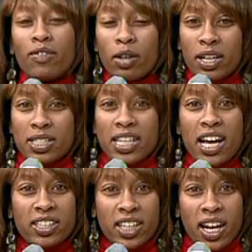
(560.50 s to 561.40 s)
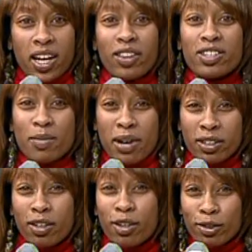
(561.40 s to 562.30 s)
for us to educate others about
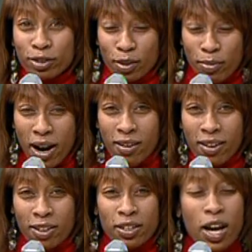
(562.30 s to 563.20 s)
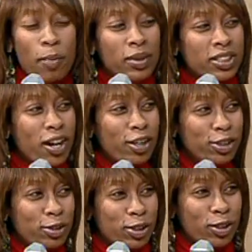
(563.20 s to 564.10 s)
your cultural background, but to
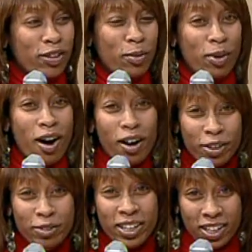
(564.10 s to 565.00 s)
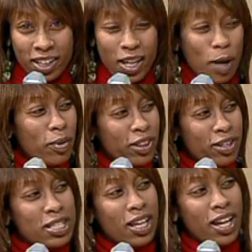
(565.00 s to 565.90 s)
also show that we're all unique, but
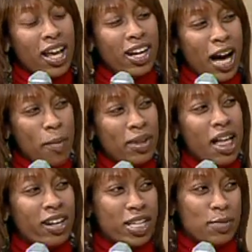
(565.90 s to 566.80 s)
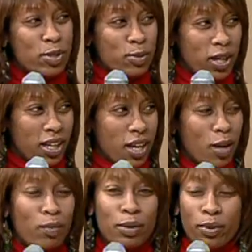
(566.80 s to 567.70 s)
there's a lot of commonalities between
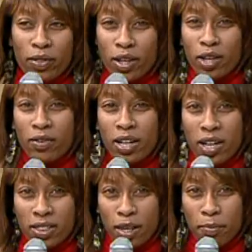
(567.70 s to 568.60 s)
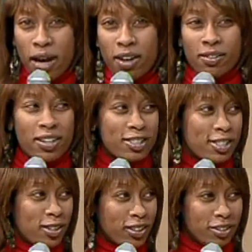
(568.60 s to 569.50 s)
people and their different ethnic backgrounds. So,